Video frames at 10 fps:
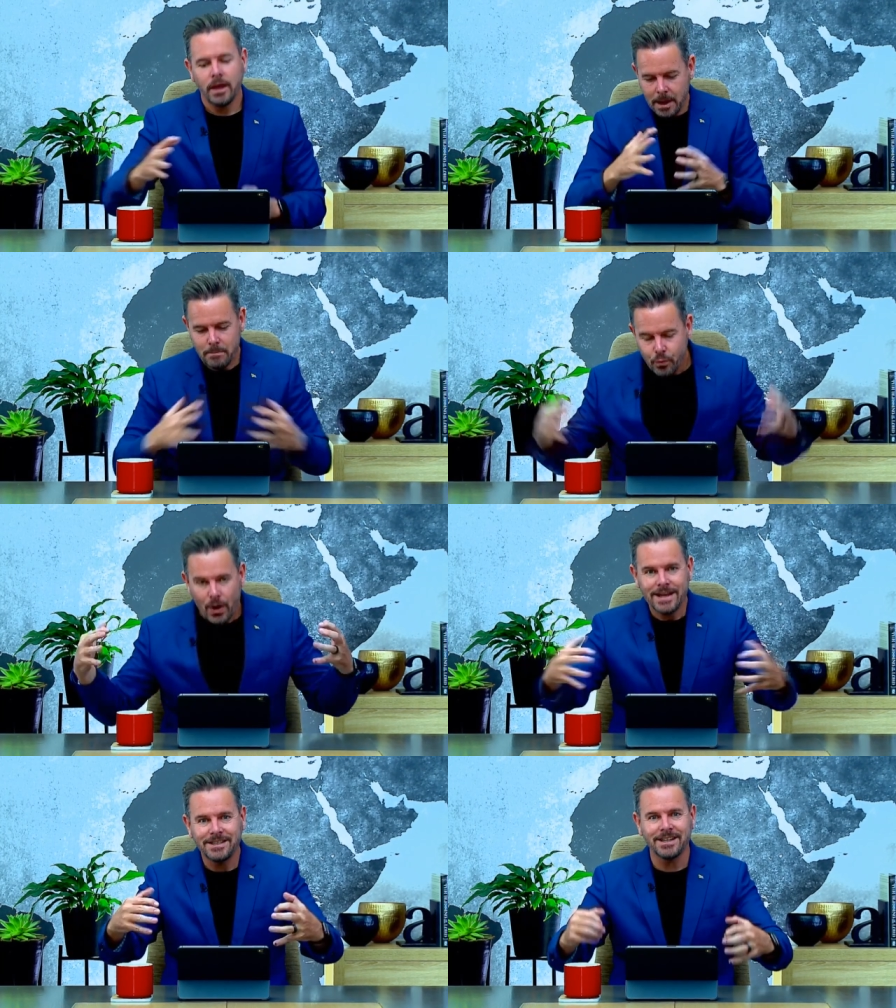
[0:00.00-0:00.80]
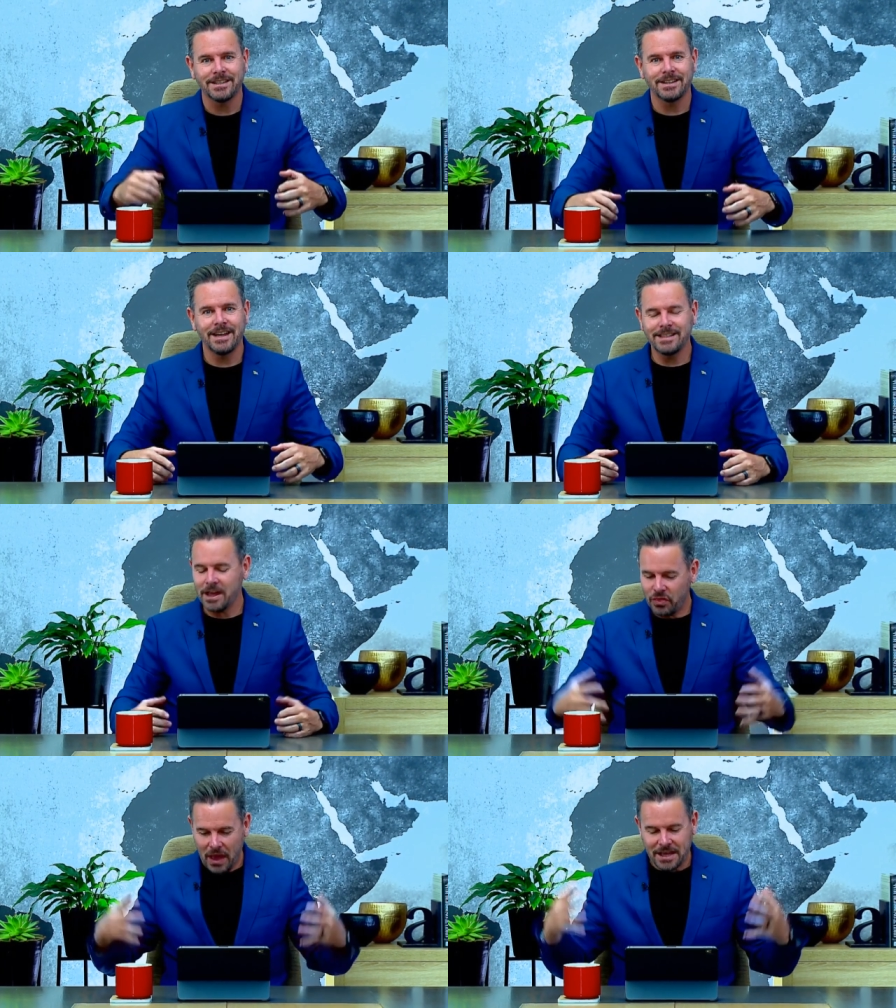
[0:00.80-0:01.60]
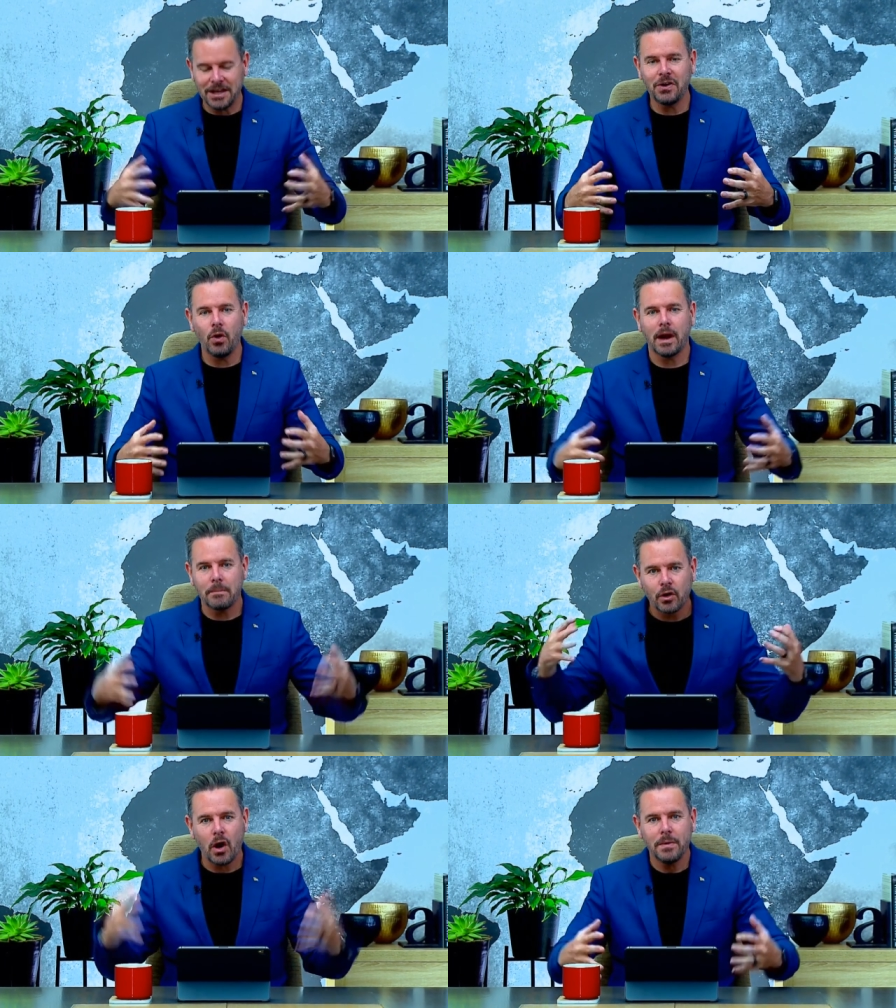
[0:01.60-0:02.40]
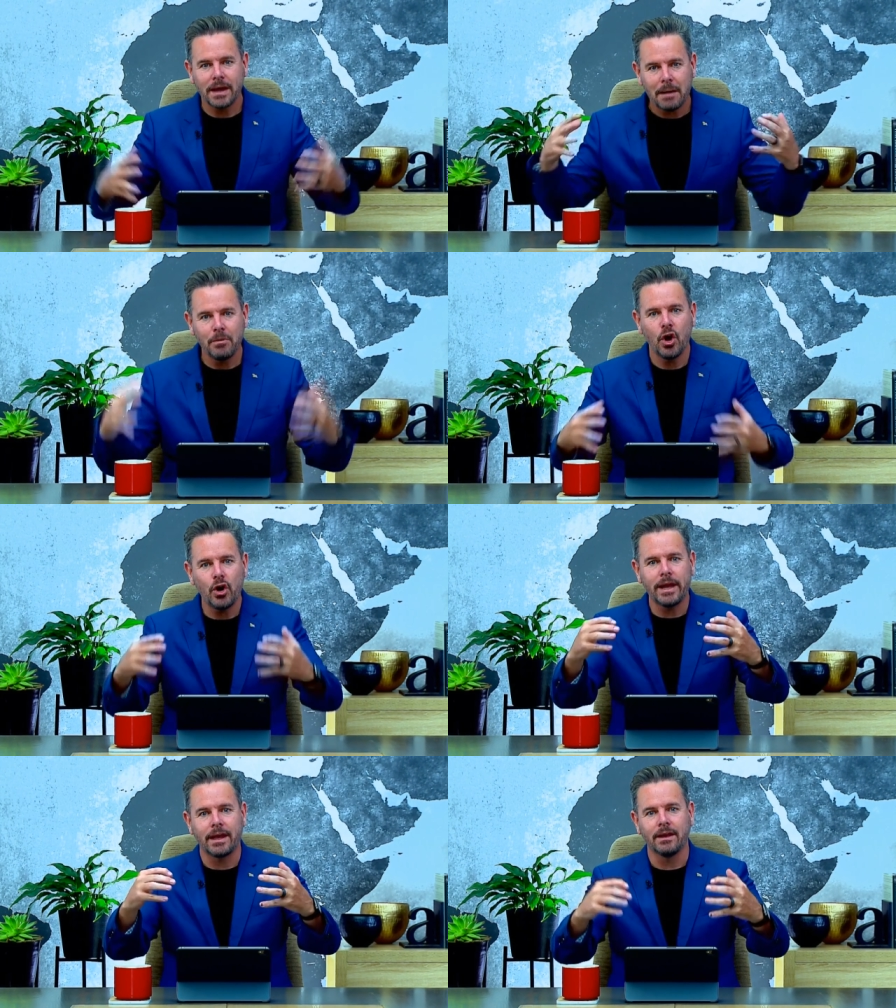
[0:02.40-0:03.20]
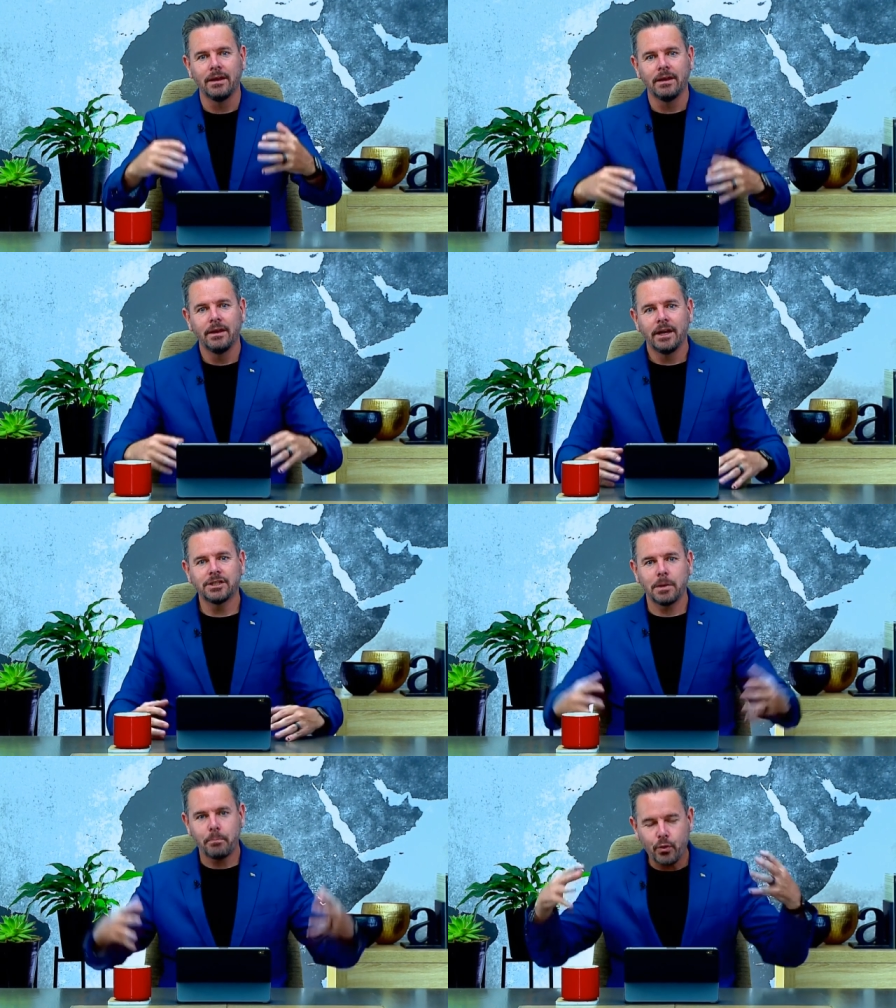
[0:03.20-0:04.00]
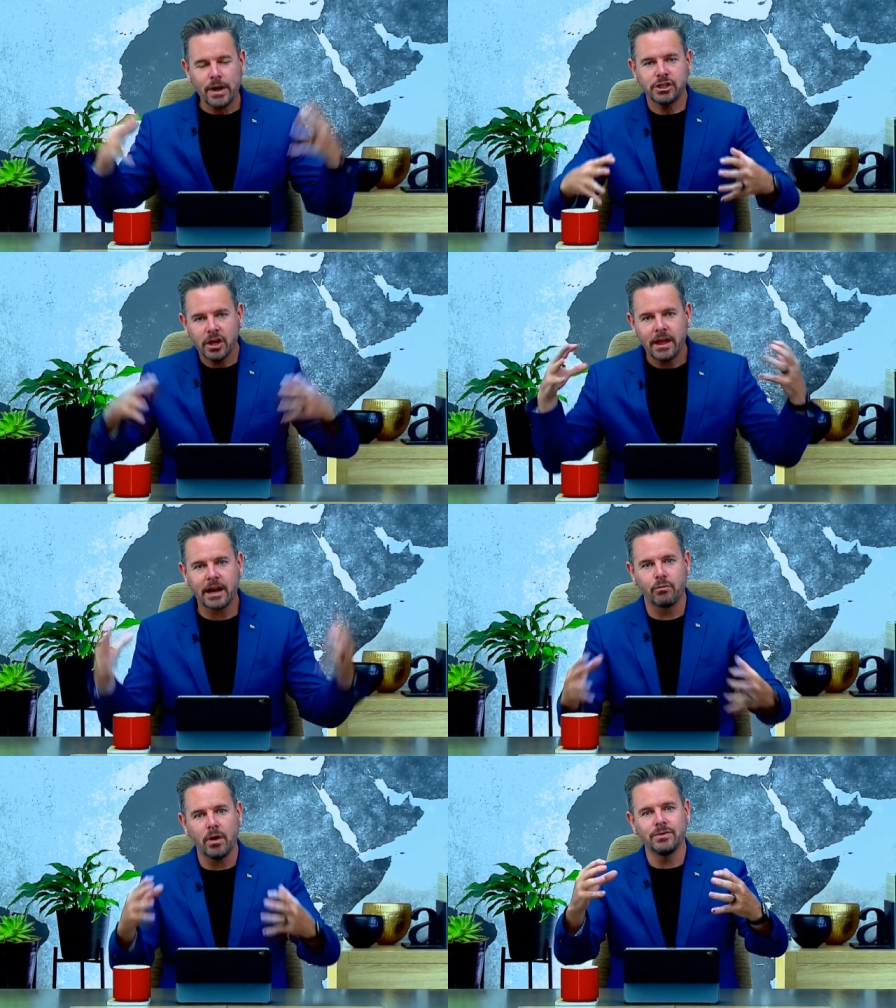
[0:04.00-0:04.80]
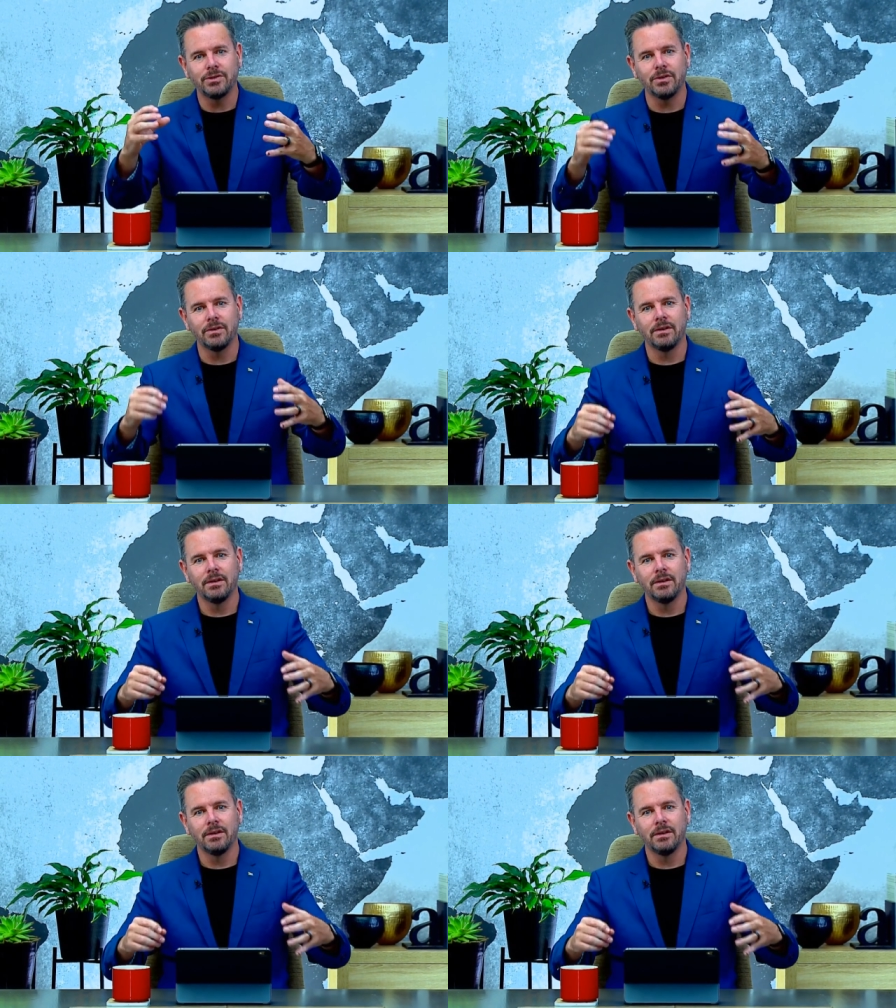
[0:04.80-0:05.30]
Embrace it and say, Thank you, Lord. I'm growing, I'm learning. It's the pressure that grows you.